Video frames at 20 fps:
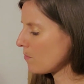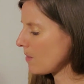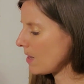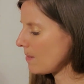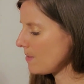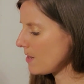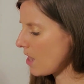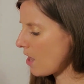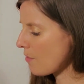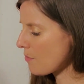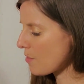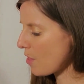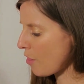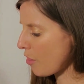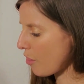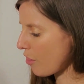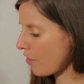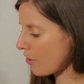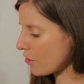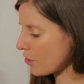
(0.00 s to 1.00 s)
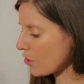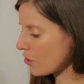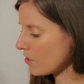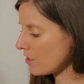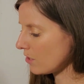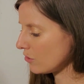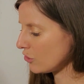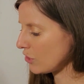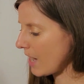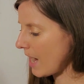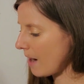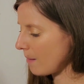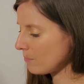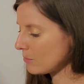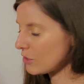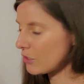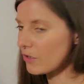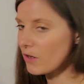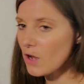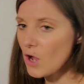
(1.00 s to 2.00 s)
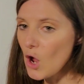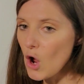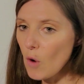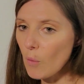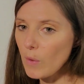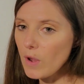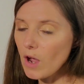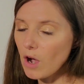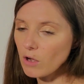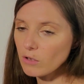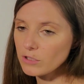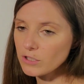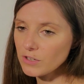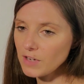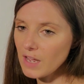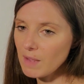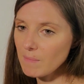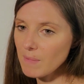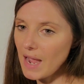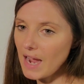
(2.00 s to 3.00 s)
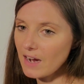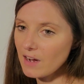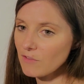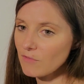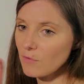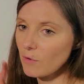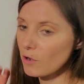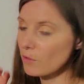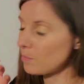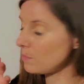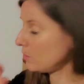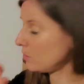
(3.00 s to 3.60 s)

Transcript: maybe on the 3rd chapter. We alternate back and forth